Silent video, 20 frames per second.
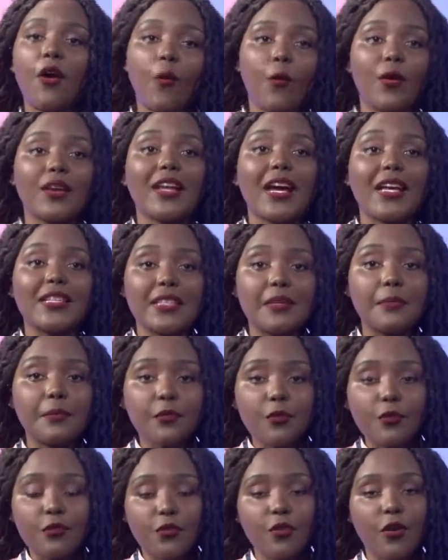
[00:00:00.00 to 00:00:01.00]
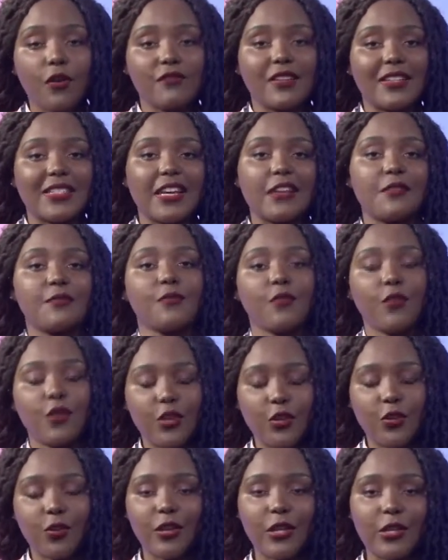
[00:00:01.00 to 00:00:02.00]
What has improved over time
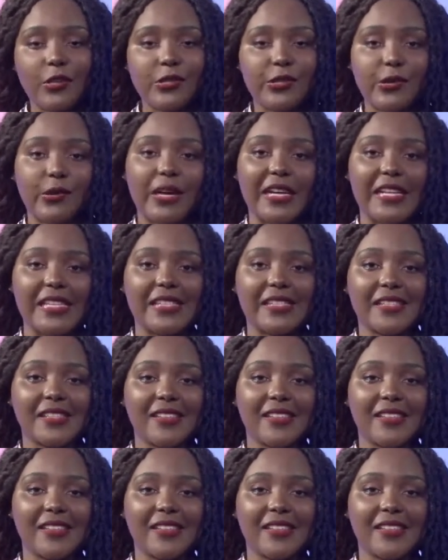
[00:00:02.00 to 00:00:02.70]
in all your songs?